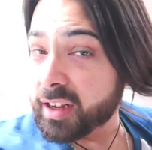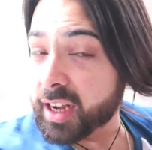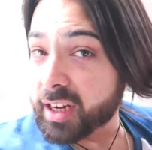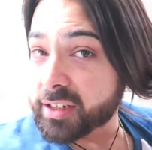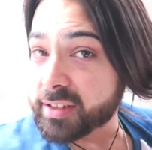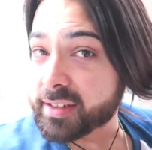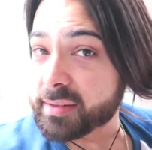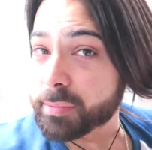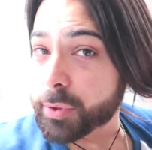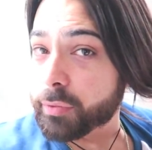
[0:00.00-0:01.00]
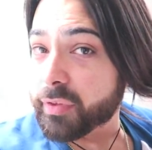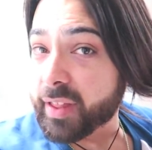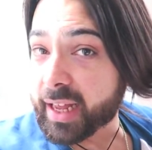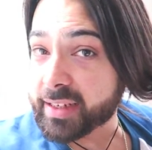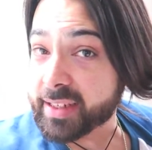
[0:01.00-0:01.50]
and I just smooth
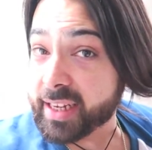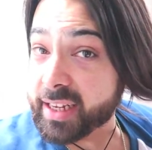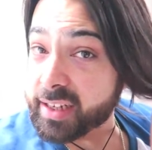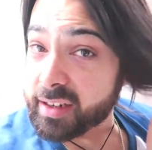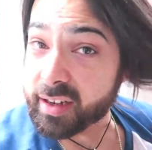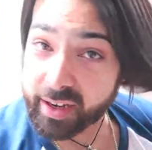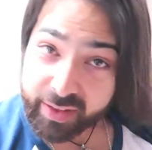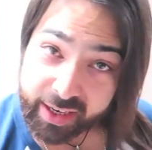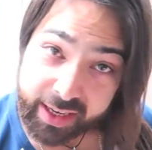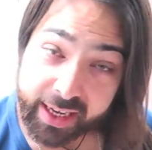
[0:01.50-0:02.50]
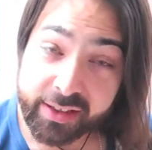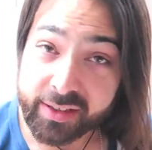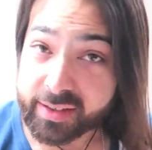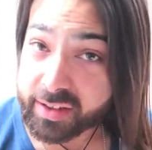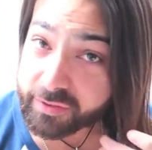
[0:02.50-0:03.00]
that in. And then again,
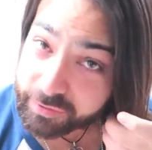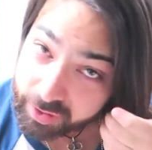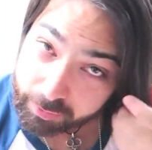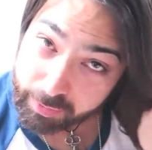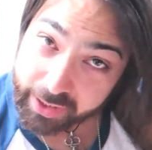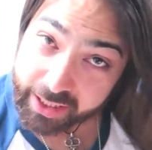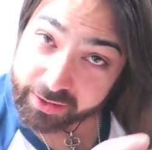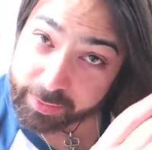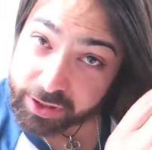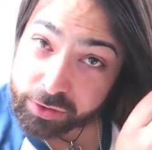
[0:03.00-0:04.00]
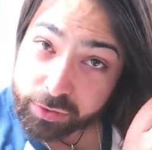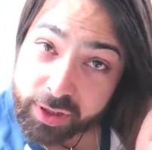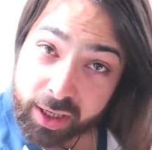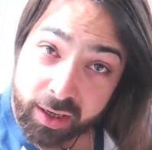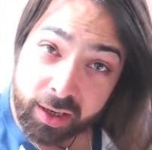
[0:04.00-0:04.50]
just at the front where my hair is a bit
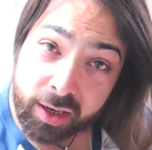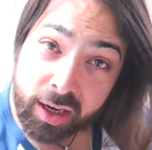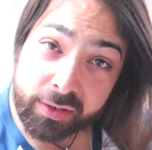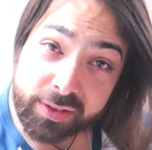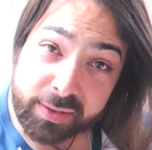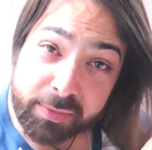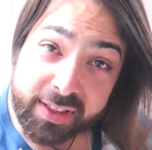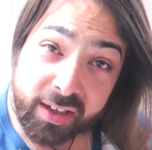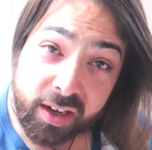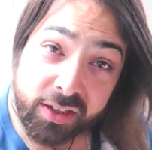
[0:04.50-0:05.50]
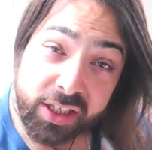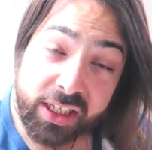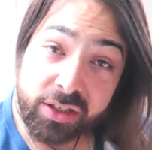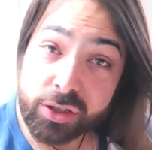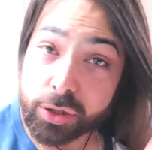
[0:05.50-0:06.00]
shorter, I'll just massage
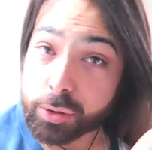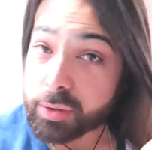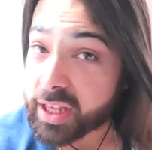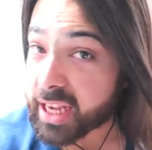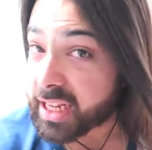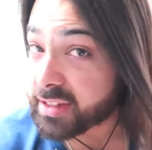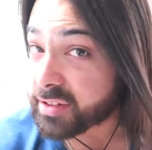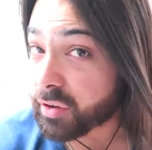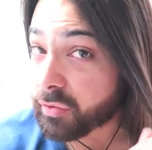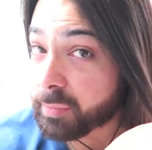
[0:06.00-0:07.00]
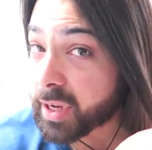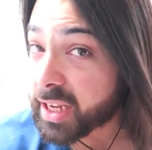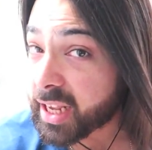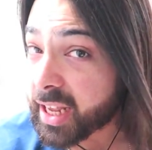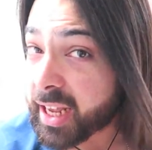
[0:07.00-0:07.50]
into the ends of my
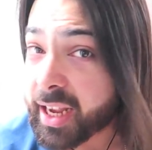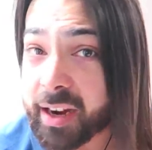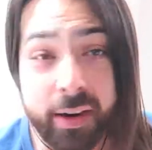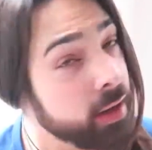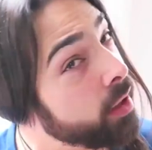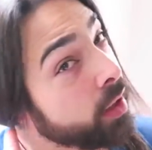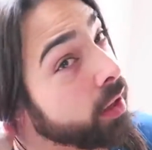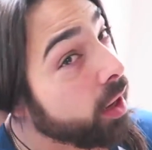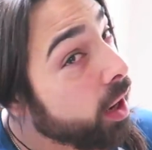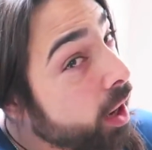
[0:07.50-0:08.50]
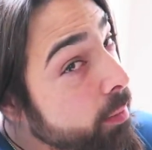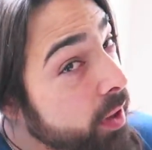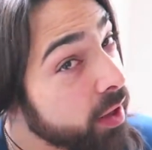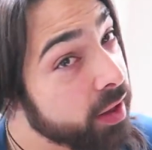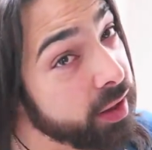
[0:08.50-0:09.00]
hair.
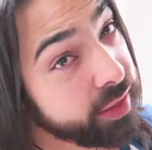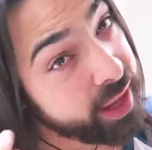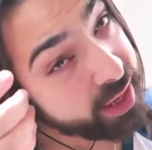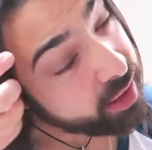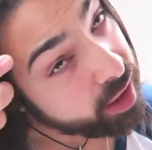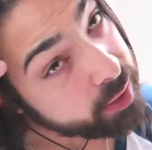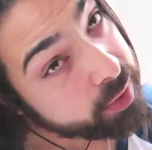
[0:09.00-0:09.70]
Then I